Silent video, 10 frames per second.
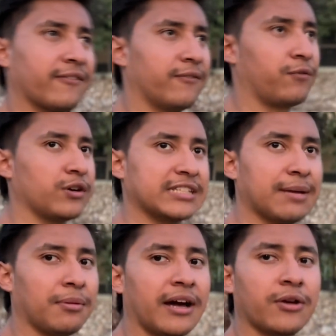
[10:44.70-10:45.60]
for
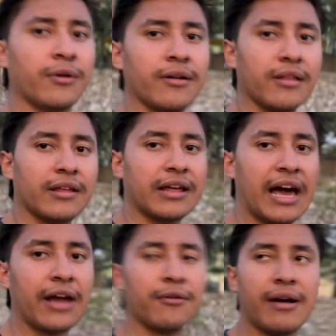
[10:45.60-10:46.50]
example, I
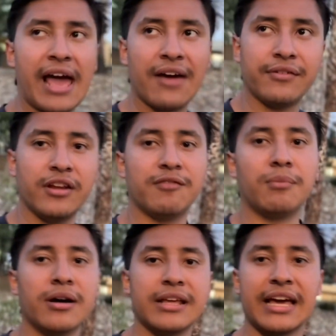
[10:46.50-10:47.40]
don't have enough
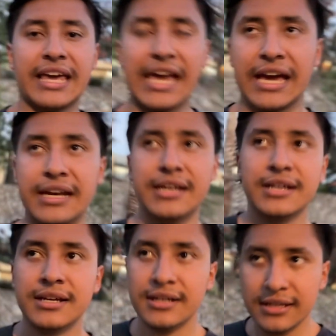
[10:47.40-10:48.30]
money, I can't
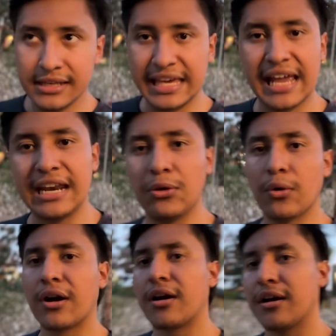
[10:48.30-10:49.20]
get
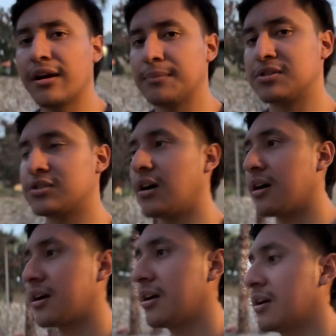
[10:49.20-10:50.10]
anywhere, I'm
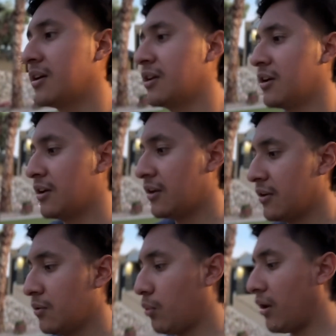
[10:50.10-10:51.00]
stuck.
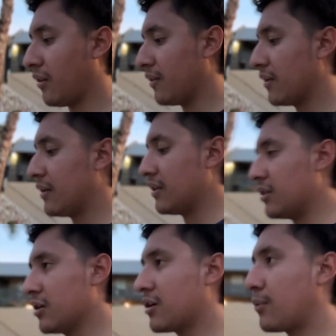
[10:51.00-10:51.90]
Well,
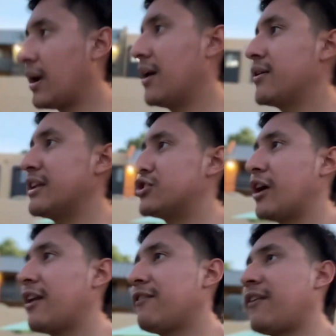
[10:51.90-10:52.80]
look around and
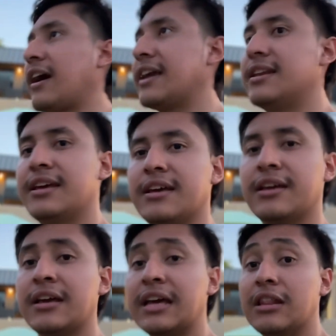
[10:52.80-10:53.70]
try to find
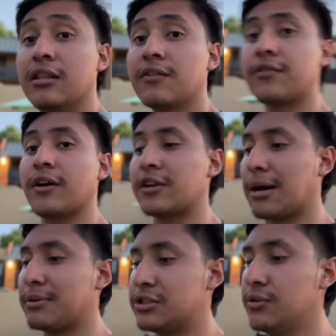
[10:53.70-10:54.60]
and look for other
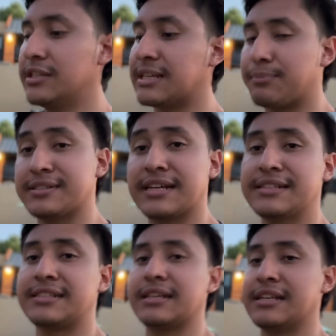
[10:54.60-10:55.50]
opportunities that
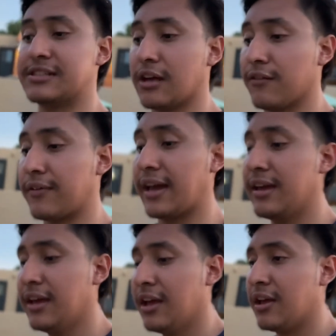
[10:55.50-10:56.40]
presents itself, right?
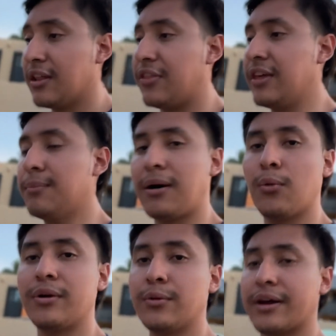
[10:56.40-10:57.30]
Think
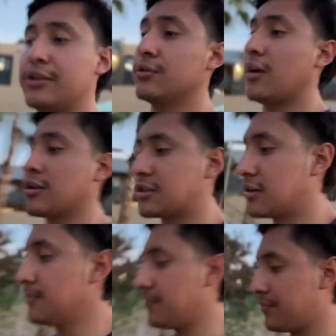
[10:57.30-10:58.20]
about what you want to do long
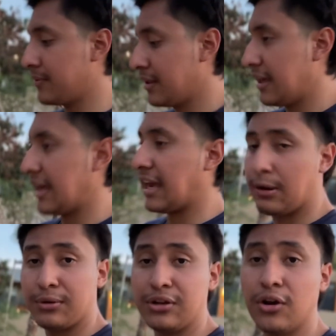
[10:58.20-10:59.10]
term.
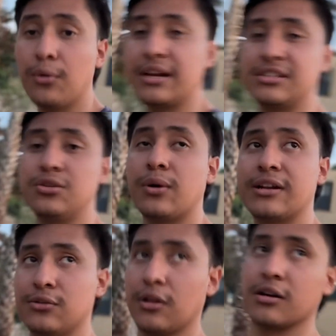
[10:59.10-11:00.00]
And when you know what it is you
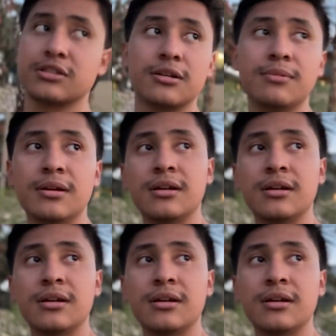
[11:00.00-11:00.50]
want to do long term,